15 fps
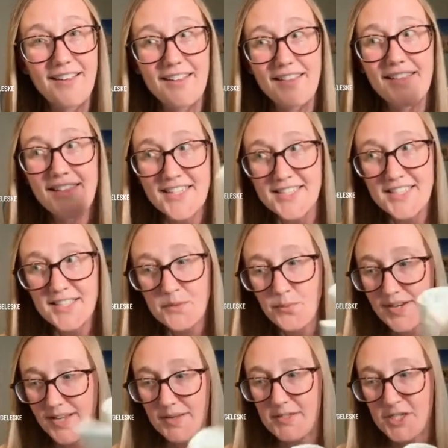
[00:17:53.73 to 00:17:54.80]
this is
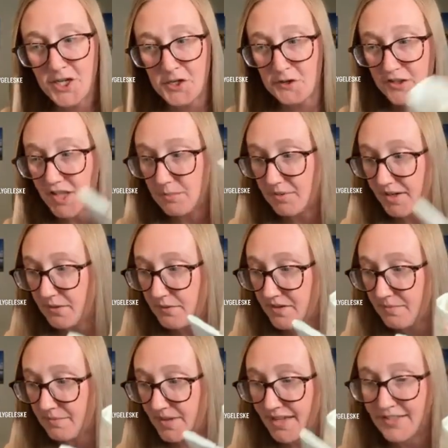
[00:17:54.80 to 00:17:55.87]
what I generally bring with me.